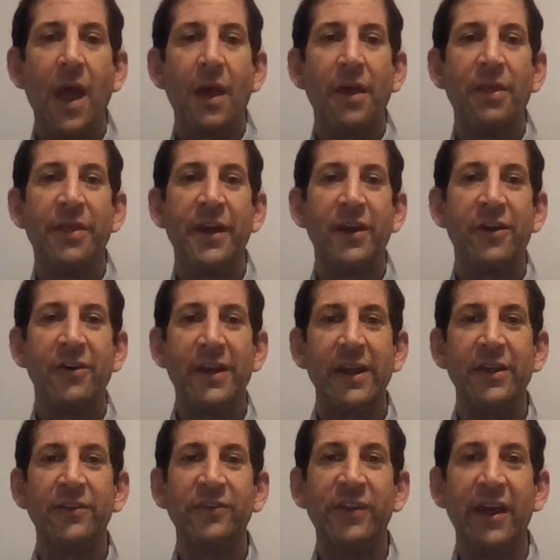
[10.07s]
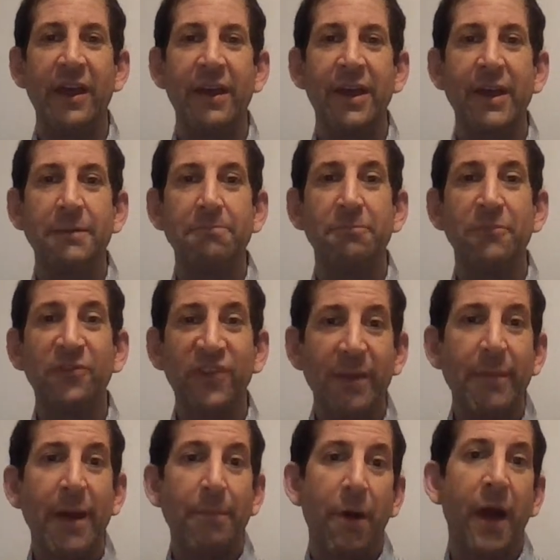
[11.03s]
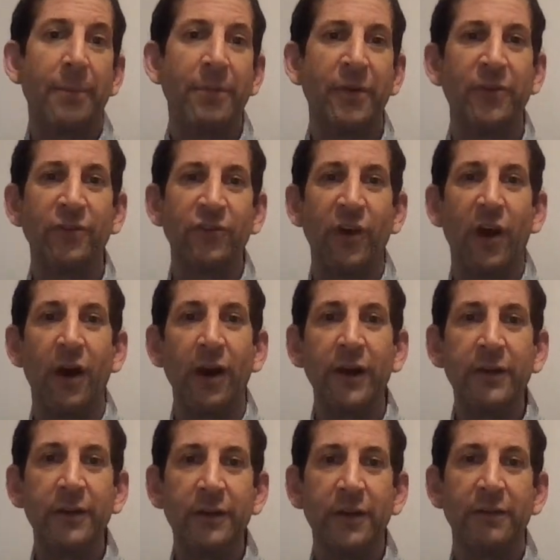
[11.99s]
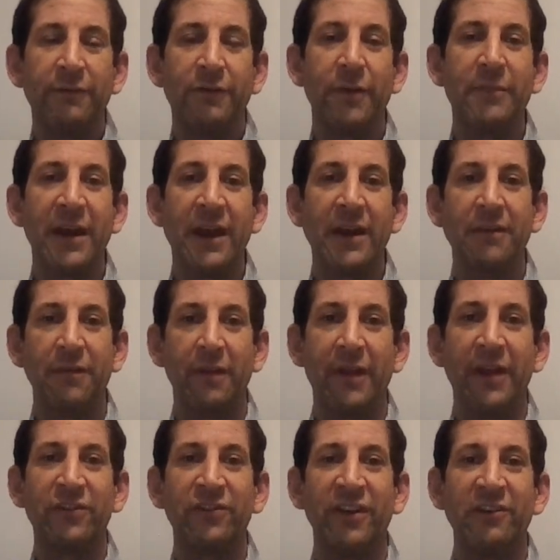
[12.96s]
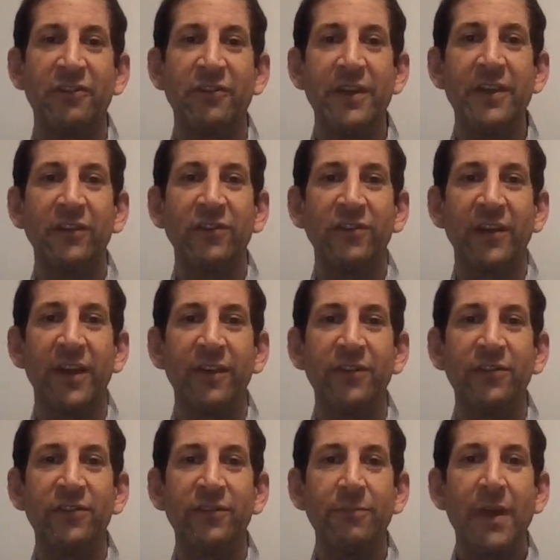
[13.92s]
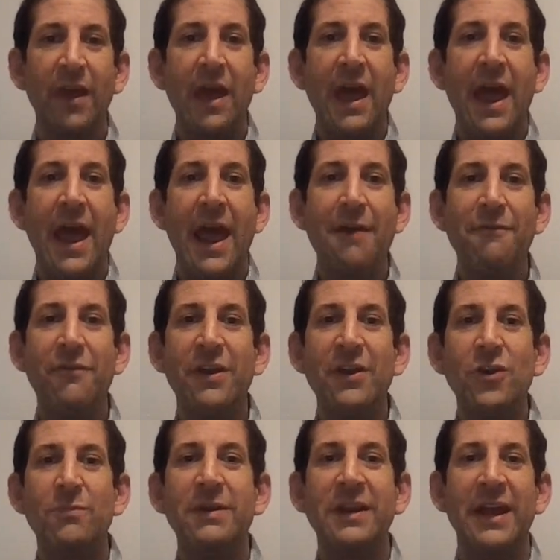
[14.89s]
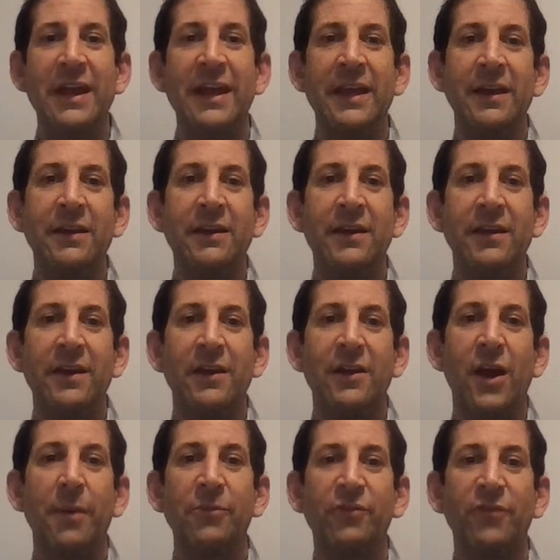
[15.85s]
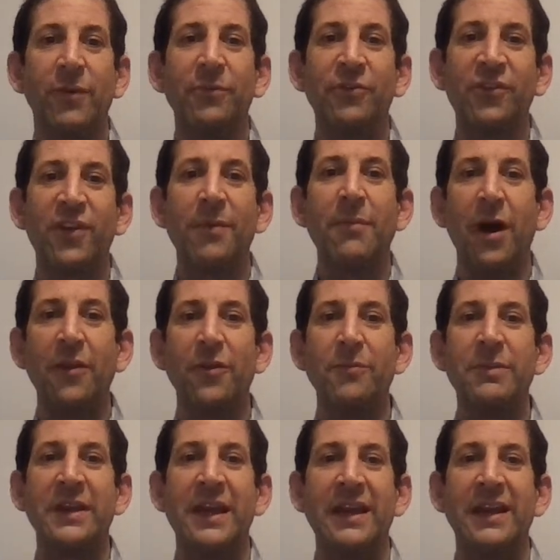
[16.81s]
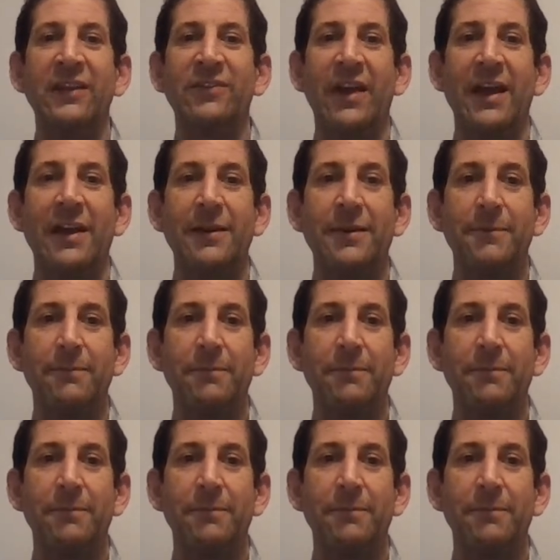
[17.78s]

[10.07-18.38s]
There is a semi-popular song from the end of the last century that says, "Every new beginning comes from some other beginning's end."